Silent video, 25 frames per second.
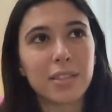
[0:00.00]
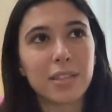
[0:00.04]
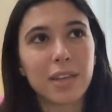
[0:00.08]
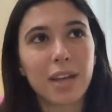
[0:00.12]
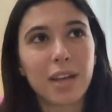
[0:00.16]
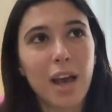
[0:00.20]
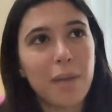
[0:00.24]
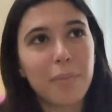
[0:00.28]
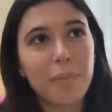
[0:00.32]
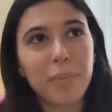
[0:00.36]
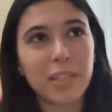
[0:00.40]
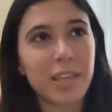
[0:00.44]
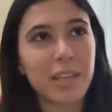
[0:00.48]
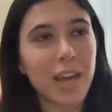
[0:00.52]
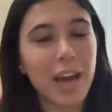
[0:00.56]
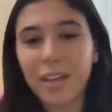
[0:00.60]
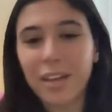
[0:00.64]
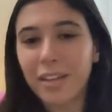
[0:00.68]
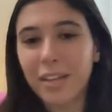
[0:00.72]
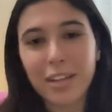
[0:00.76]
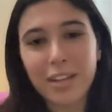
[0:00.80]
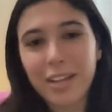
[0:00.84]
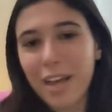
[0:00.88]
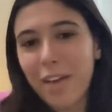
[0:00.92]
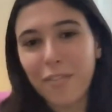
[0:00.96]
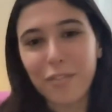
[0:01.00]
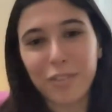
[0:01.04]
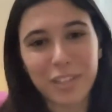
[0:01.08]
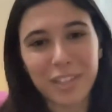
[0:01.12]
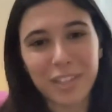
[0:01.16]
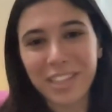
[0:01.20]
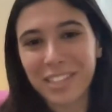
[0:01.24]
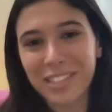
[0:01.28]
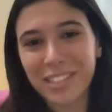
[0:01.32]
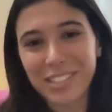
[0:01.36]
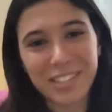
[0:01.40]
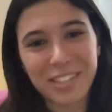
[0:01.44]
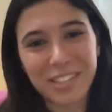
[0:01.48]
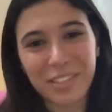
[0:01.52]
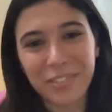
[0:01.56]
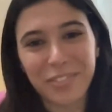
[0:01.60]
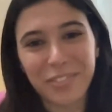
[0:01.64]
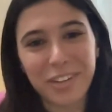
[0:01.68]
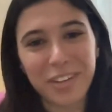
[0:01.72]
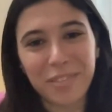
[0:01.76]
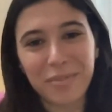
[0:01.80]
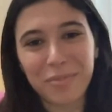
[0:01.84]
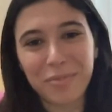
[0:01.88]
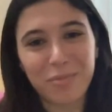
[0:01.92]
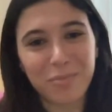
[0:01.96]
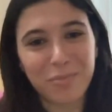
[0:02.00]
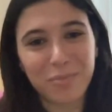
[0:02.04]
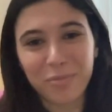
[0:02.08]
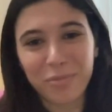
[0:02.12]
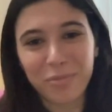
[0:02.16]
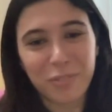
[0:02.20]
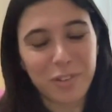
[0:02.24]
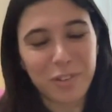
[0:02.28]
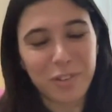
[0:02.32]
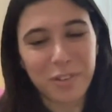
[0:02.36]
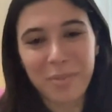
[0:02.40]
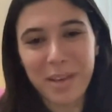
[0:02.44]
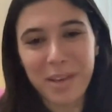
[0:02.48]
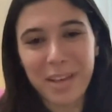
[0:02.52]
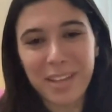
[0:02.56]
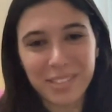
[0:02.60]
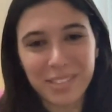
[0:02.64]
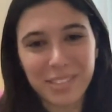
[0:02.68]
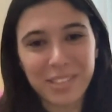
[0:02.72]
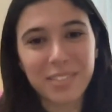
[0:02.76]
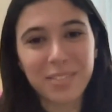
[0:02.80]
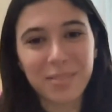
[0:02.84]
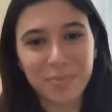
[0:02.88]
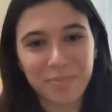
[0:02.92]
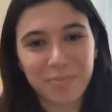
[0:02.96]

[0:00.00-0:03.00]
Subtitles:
I mean, yeah, everything's different for the best.